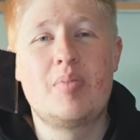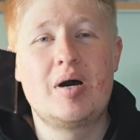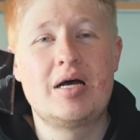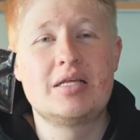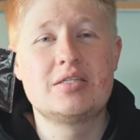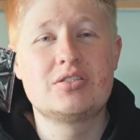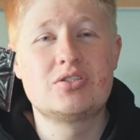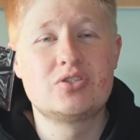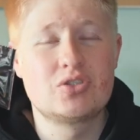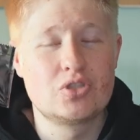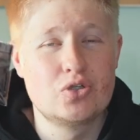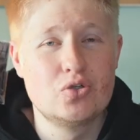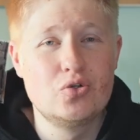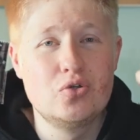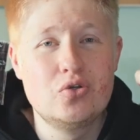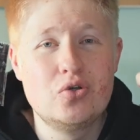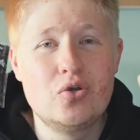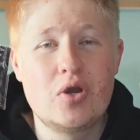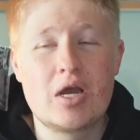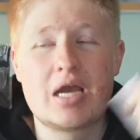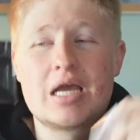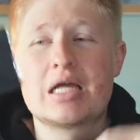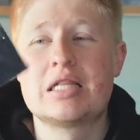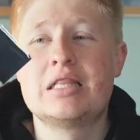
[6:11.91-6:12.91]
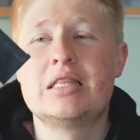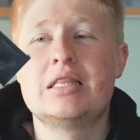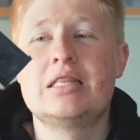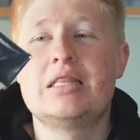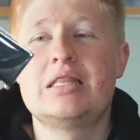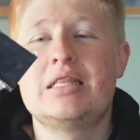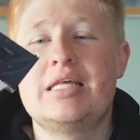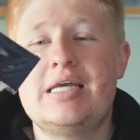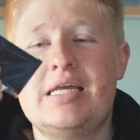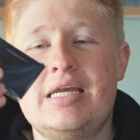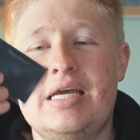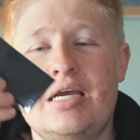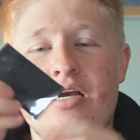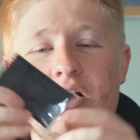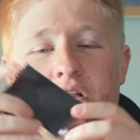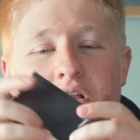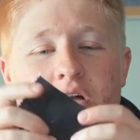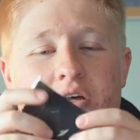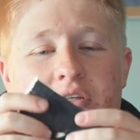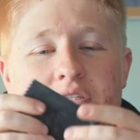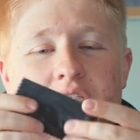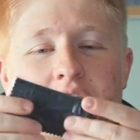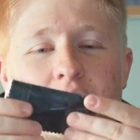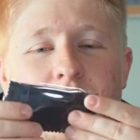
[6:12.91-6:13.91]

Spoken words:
but two cleaning cloths.